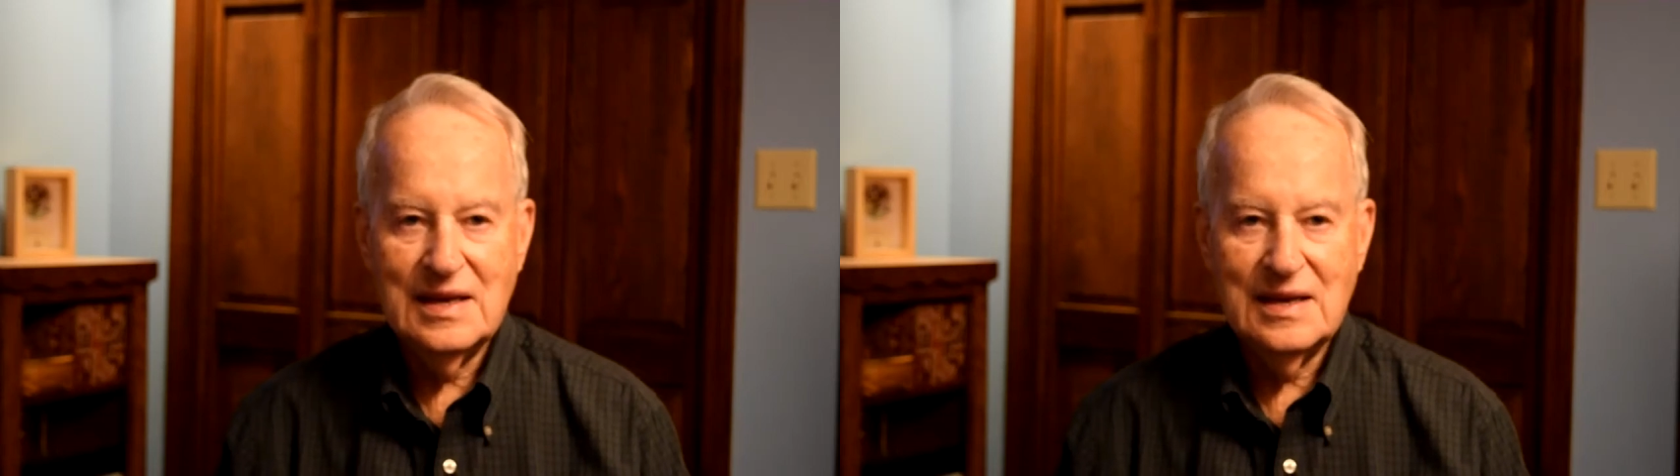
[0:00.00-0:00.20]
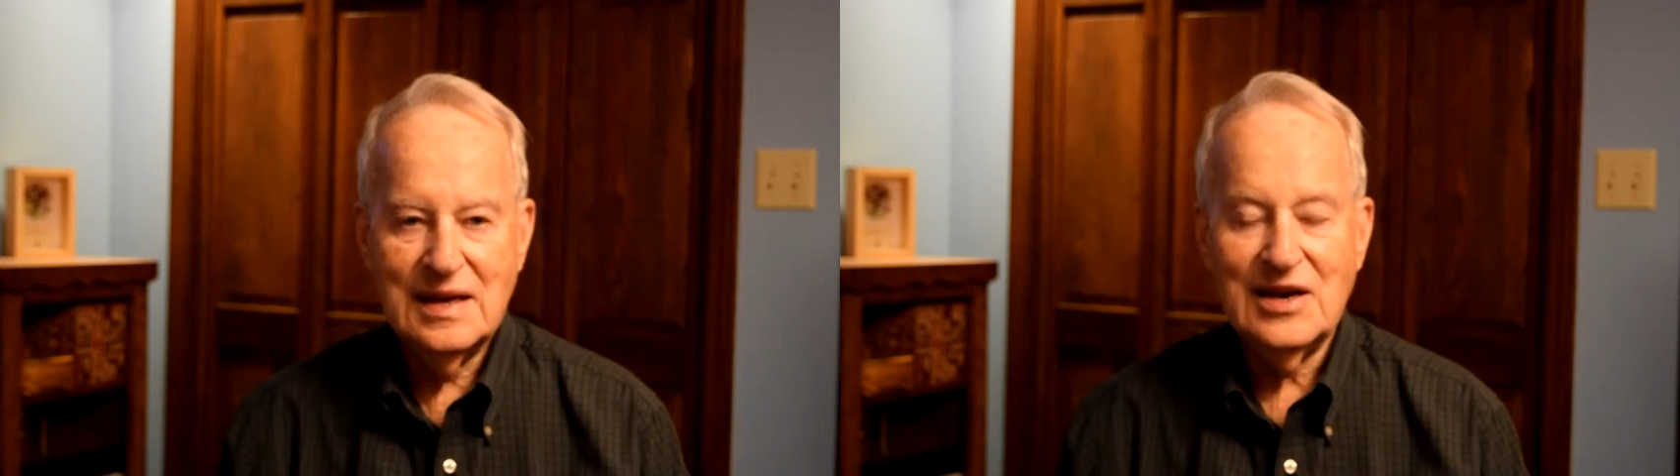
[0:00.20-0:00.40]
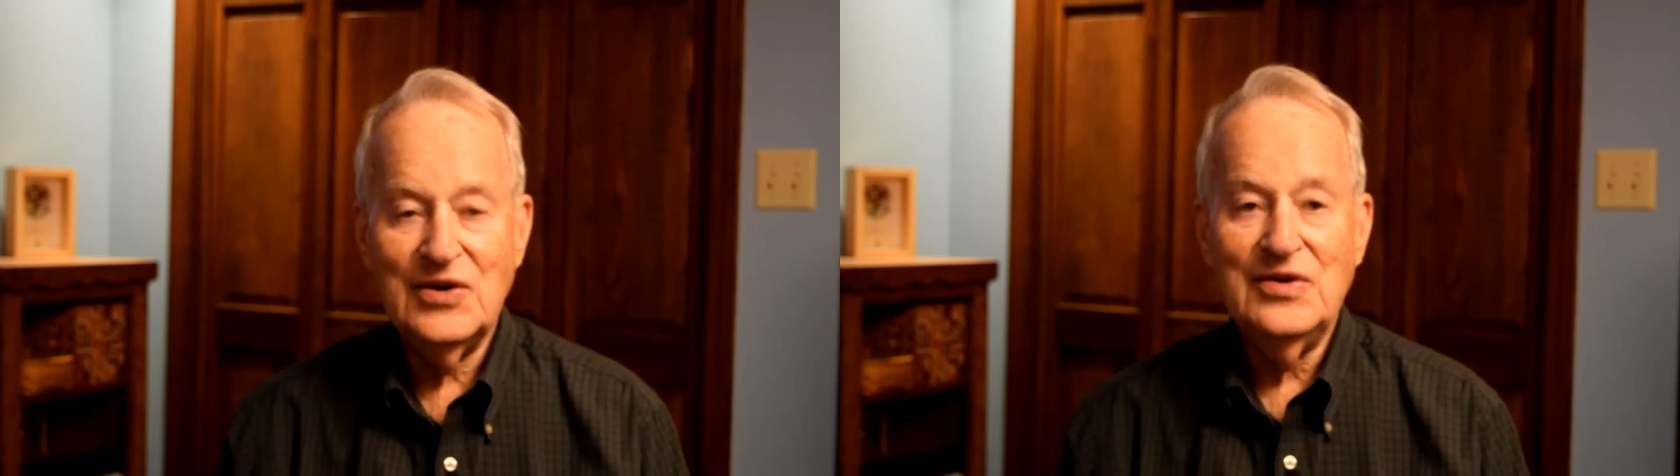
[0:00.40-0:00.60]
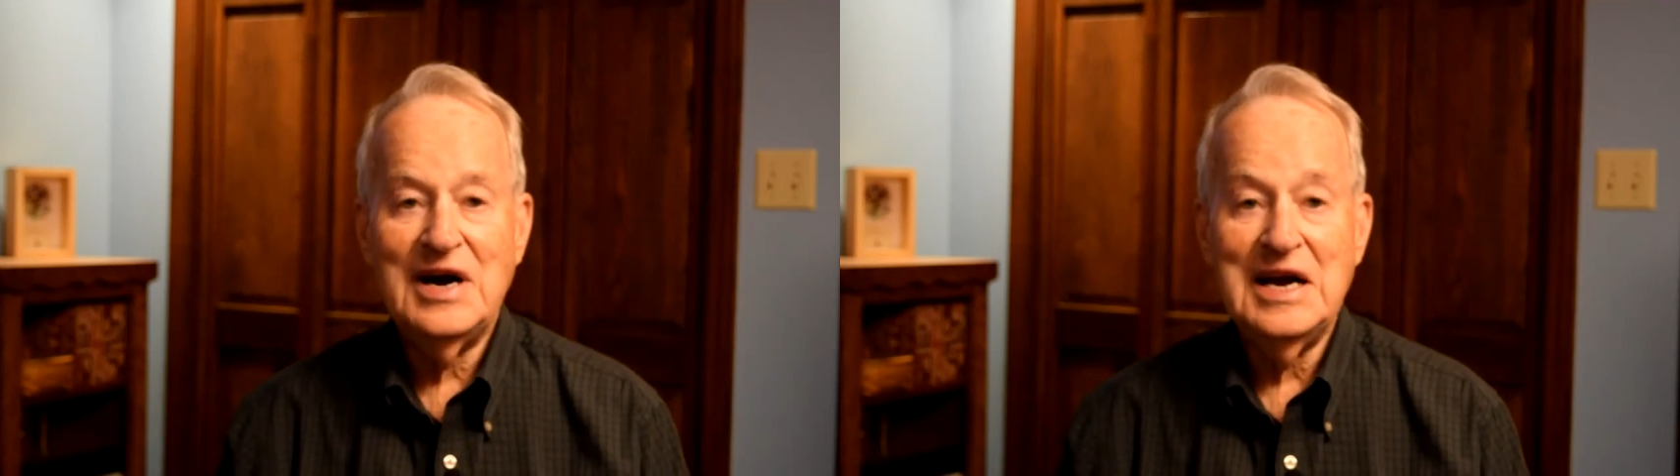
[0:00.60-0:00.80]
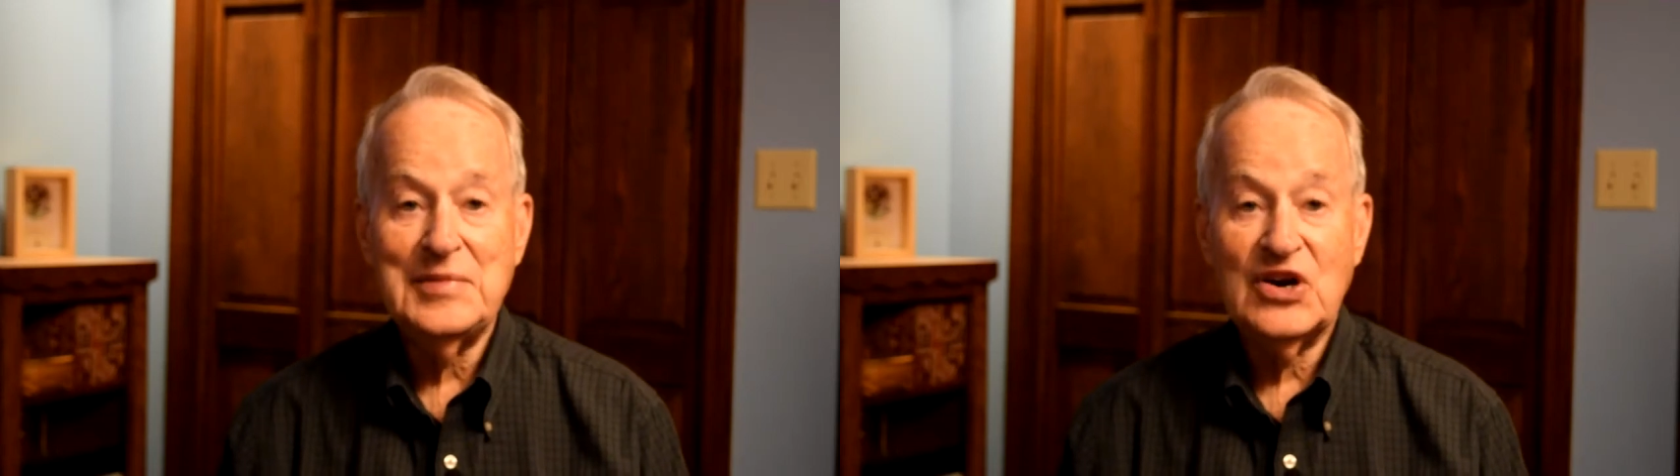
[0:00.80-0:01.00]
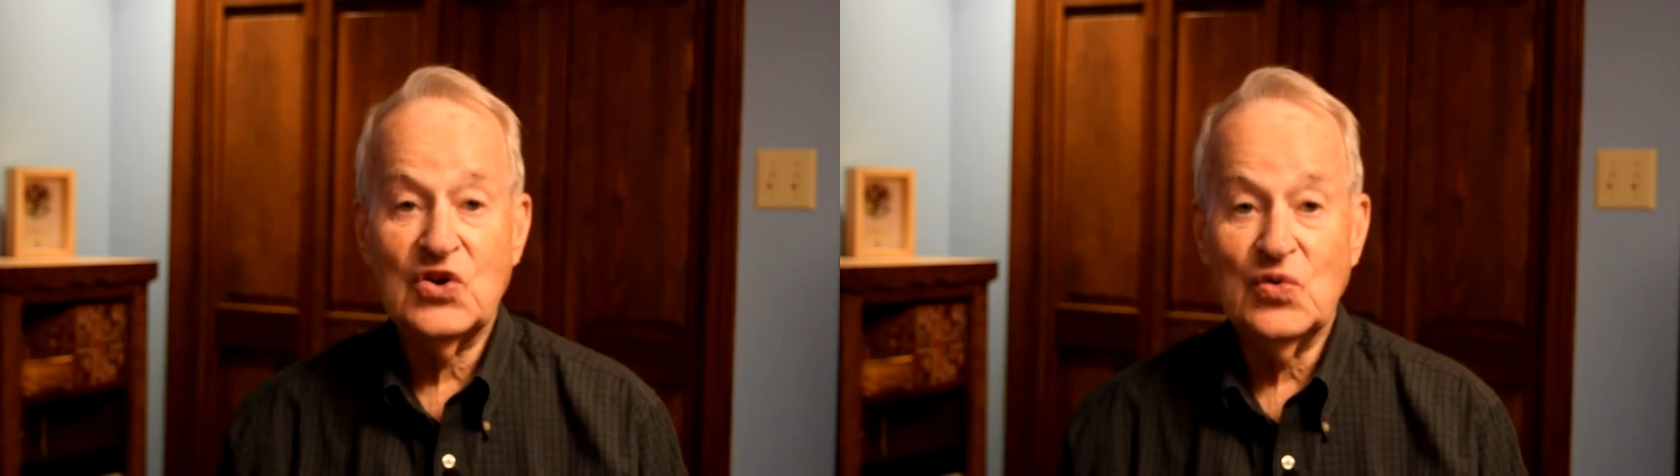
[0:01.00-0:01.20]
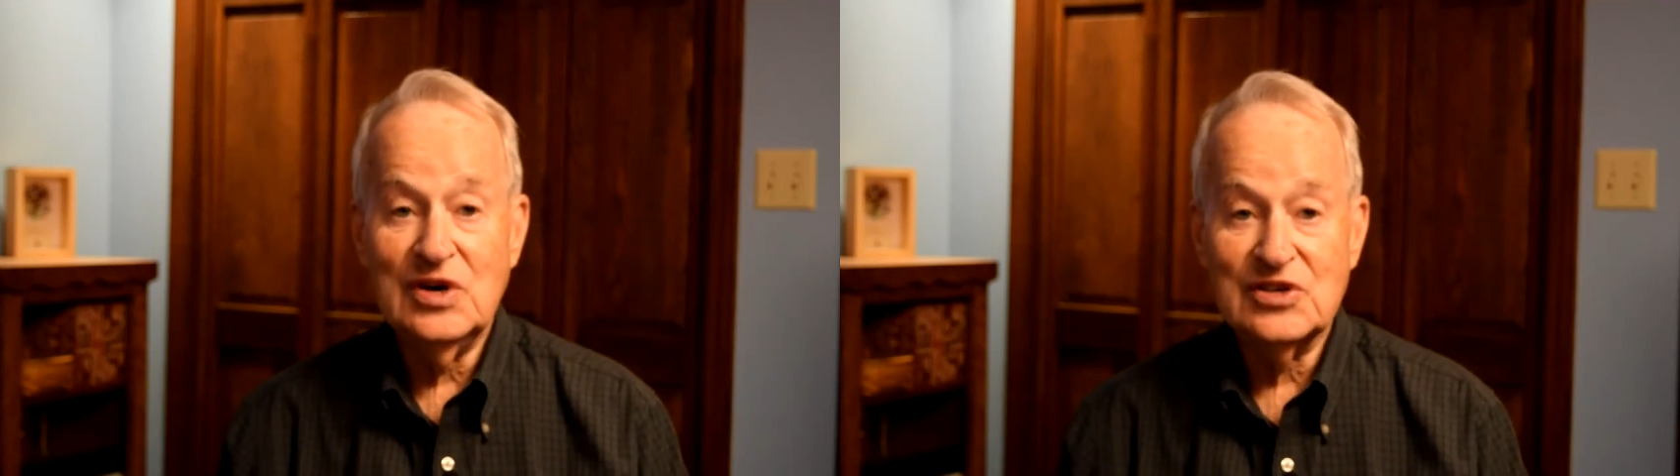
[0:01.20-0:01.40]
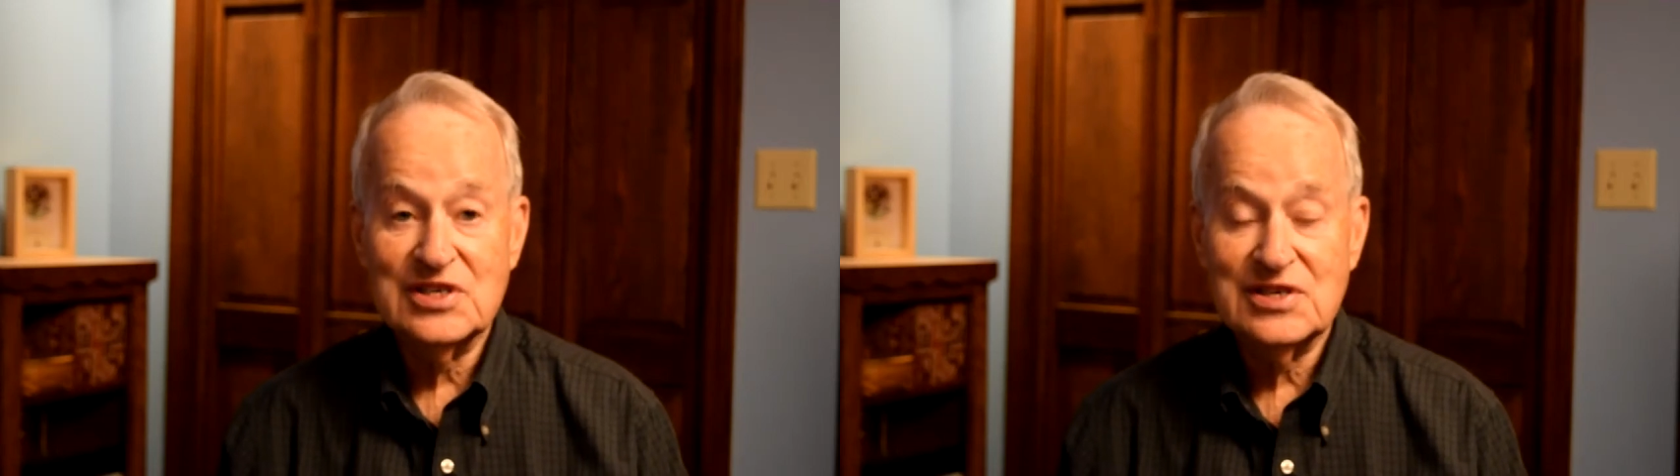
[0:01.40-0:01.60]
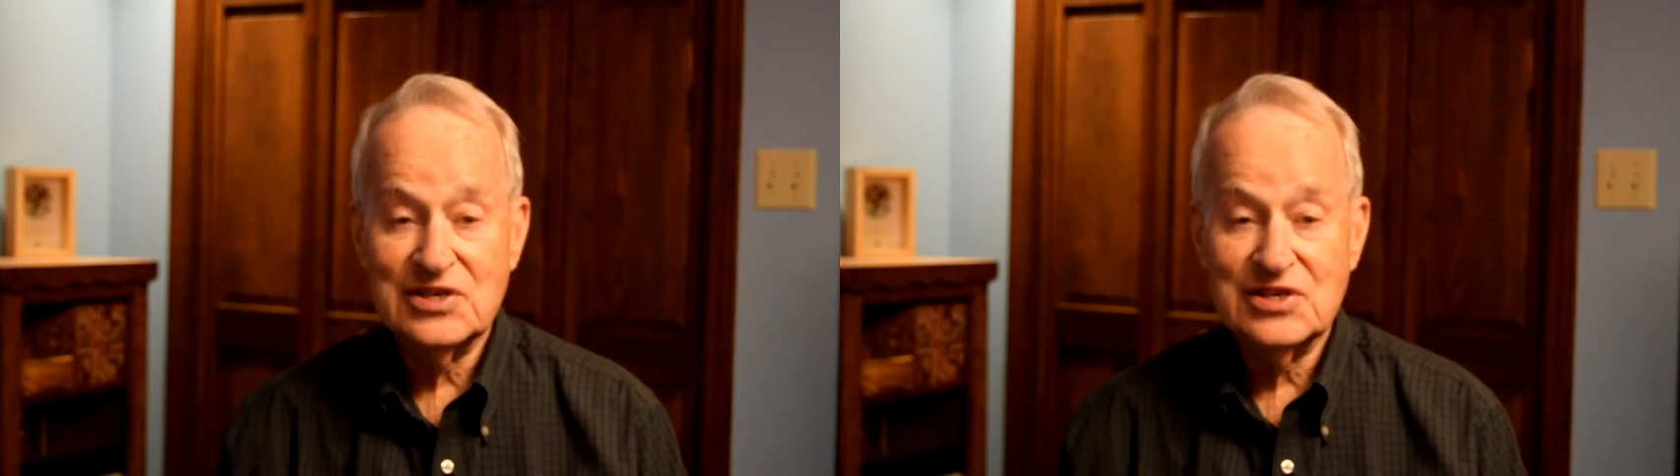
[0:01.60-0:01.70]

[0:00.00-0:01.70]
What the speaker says: Hello, I'm Errol Wirtz,